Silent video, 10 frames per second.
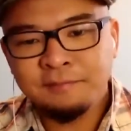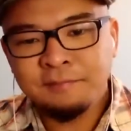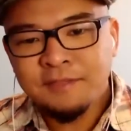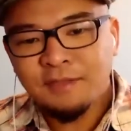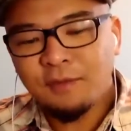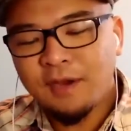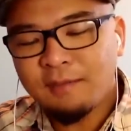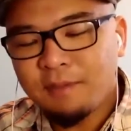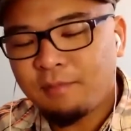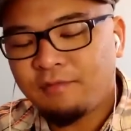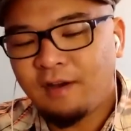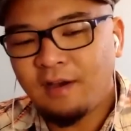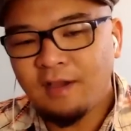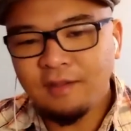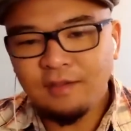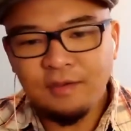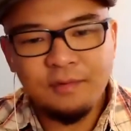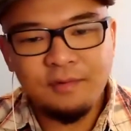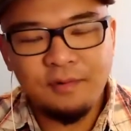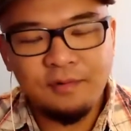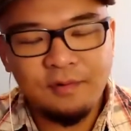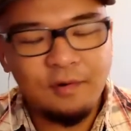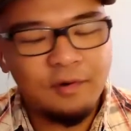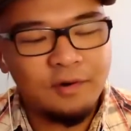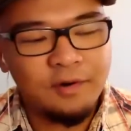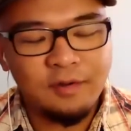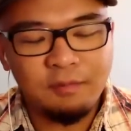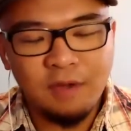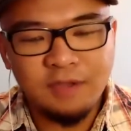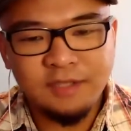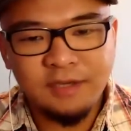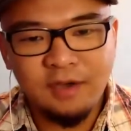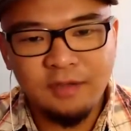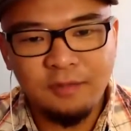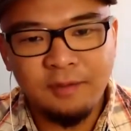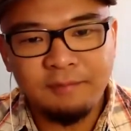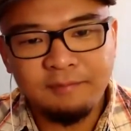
So where can people find you or your project on the web?